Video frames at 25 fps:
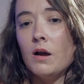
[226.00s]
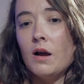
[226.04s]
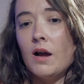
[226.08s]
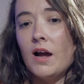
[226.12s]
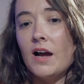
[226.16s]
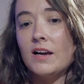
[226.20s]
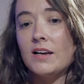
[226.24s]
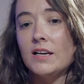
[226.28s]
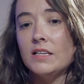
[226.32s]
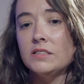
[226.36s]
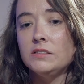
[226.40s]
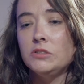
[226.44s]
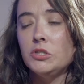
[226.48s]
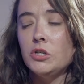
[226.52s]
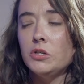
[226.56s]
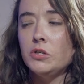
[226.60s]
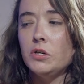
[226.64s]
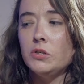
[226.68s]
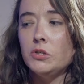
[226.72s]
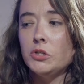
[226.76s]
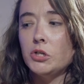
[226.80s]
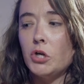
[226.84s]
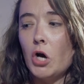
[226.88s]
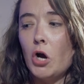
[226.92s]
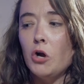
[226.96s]
I guess
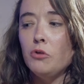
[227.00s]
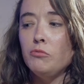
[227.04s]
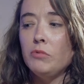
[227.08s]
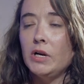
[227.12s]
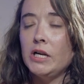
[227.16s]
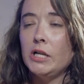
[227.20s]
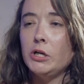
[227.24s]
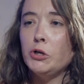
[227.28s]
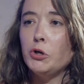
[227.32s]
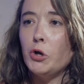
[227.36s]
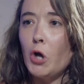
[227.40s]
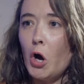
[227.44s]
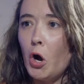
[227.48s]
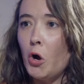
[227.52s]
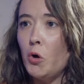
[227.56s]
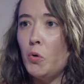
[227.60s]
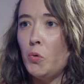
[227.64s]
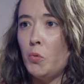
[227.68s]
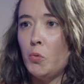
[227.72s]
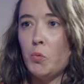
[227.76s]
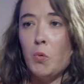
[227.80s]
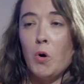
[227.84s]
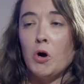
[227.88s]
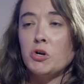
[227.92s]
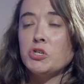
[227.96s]
you don't really know
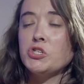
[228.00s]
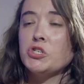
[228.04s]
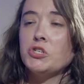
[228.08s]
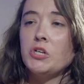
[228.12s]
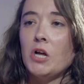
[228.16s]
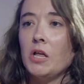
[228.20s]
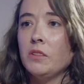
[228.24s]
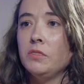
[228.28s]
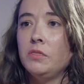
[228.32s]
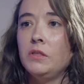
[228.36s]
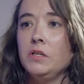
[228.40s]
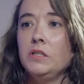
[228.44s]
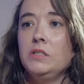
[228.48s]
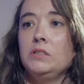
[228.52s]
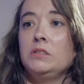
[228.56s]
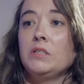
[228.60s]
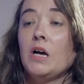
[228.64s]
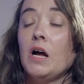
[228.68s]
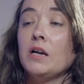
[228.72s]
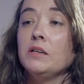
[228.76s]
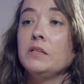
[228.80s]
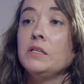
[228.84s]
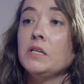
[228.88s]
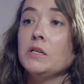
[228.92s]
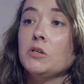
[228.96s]
what strength is
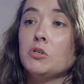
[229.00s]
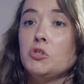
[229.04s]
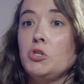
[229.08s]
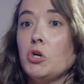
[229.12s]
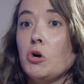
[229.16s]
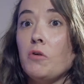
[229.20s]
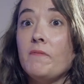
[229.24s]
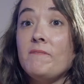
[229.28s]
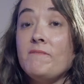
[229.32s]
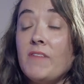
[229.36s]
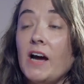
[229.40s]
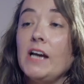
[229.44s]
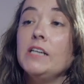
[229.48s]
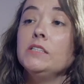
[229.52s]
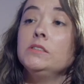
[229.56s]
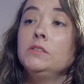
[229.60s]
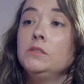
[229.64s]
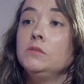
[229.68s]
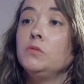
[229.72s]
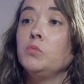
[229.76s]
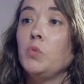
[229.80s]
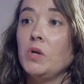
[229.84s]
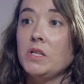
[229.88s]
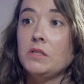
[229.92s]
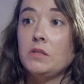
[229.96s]
until you're faced
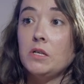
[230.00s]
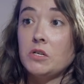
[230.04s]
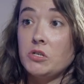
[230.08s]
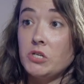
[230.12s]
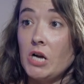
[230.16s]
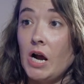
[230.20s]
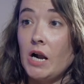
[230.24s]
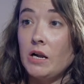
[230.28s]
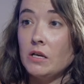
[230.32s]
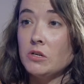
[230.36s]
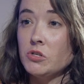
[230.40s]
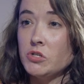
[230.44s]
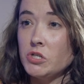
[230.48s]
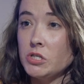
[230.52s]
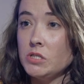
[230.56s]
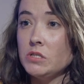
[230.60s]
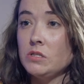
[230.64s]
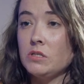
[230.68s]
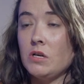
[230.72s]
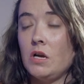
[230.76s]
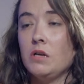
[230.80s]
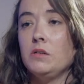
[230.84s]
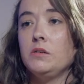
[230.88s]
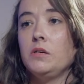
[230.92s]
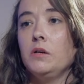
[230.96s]
with the challenges
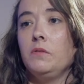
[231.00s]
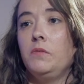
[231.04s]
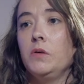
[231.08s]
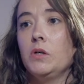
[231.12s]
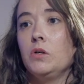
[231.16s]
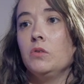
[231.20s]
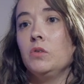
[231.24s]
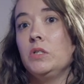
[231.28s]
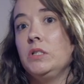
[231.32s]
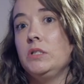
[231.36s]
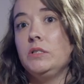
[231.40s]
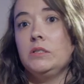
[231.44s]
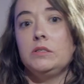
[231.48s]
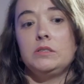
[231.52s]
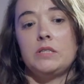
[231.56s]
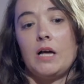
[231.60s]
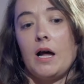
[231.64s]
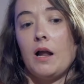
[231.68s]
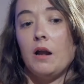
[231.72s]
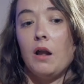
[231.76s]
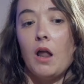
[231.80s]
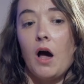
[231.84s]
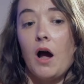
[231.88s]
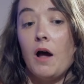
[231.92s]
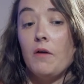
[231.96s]
and difficulties
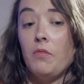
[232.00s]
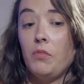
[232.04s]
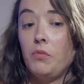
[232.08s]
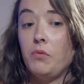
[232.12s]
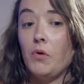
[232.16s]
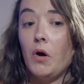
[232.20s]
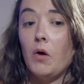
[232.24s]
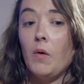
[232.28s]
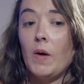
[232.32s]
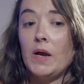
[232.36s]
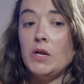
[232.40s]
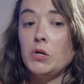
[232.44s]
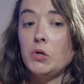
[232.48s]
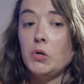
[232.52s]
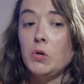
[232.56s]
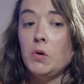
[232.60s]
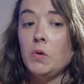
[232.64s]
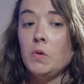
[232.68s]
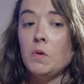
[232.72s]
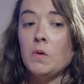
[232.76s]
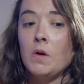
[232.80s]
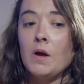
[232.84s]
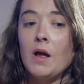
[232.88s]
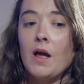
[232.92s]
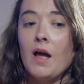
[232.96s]
that life throw at
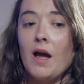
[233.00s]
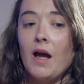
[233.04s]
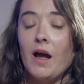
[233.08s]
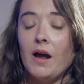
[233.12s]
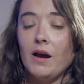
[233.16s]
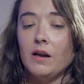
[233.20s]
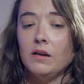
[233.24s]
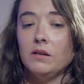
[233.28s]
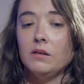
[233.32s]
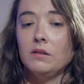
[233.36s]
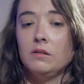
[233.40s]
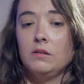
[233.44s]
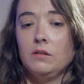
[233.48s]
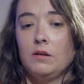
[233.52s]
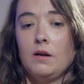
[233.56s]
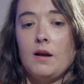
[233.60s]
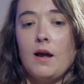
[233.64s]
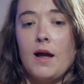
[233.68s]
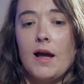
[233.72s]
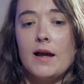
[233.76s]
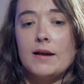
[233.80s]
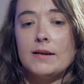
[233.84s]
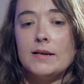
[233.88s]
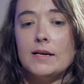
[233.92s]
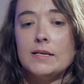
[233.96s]
you, and
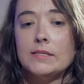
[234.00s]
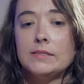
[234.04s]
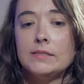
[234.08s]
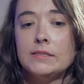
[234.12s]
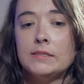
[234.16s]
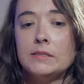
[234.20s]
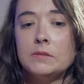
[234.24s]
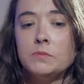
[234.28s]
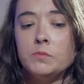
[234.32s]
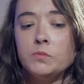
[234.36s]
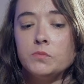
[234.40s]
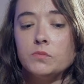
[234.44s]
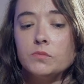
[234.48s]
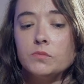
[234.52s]
I guess